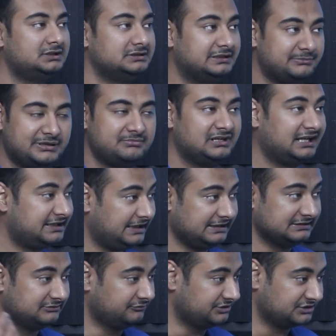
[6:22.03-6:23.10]
they may be like,
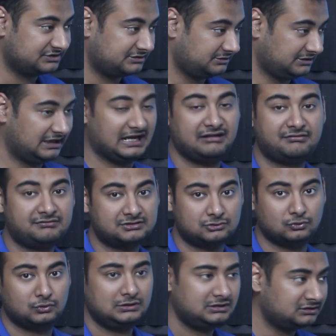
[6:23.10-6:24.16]
hey, we just have our
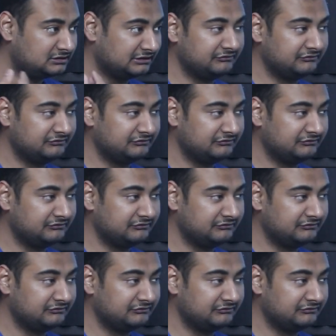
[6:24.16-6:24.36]
coal,